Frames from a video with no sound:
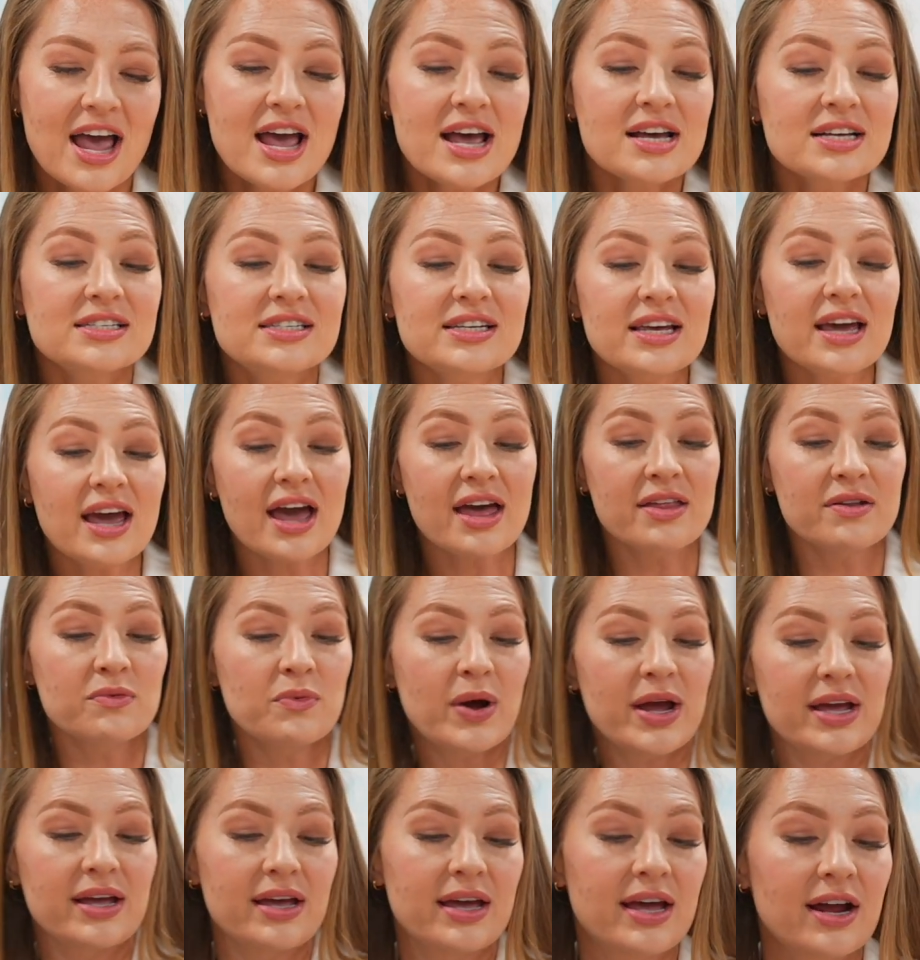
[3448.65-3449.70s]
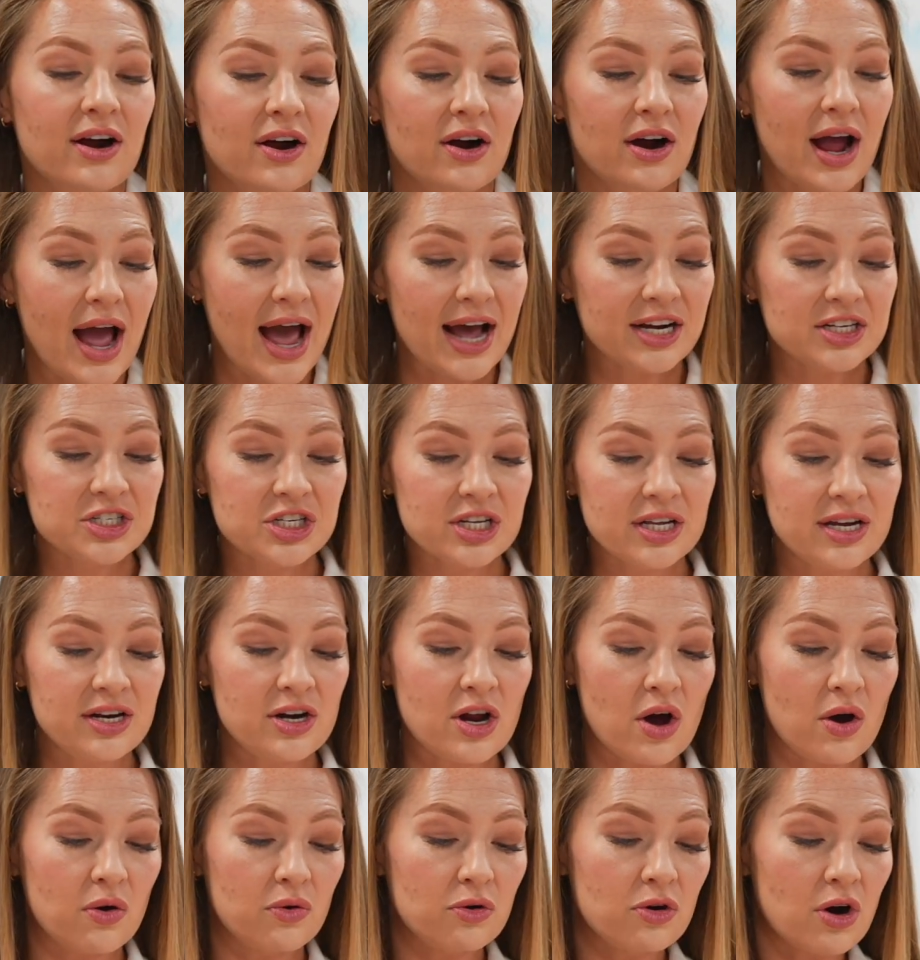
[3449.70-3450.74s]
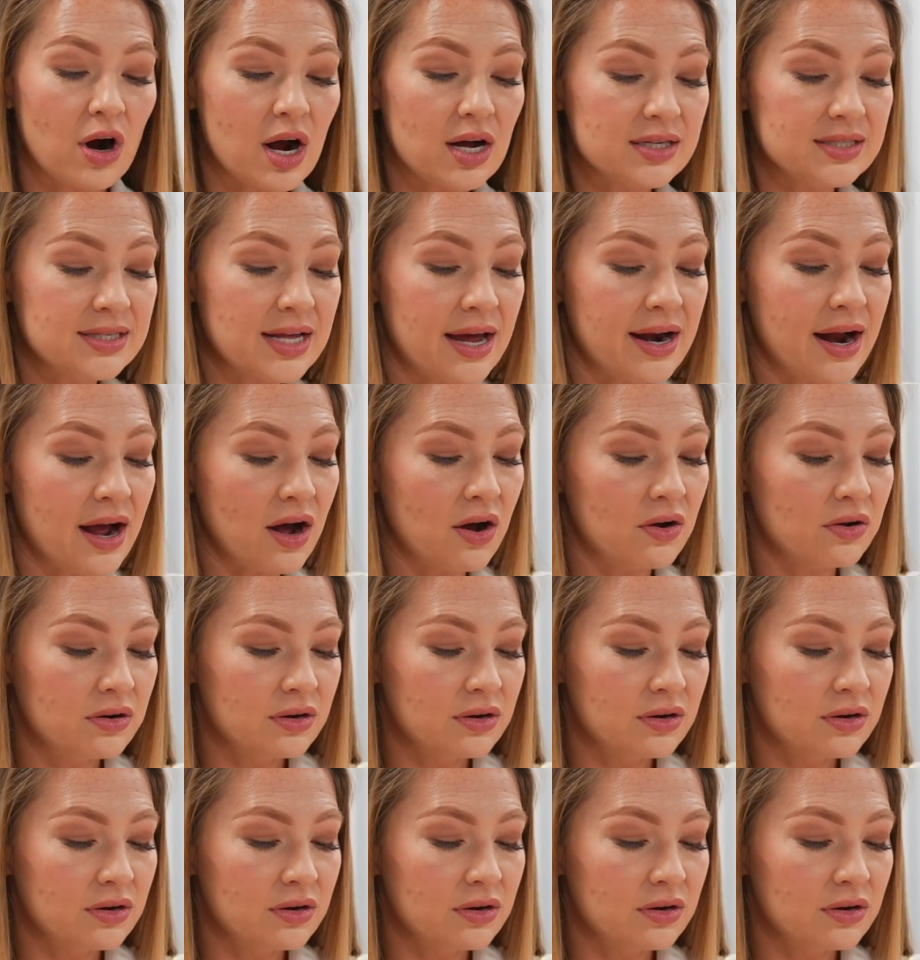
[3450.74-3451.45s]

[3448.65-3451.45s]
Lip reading: See, and wait, here, actually, no, cross that out.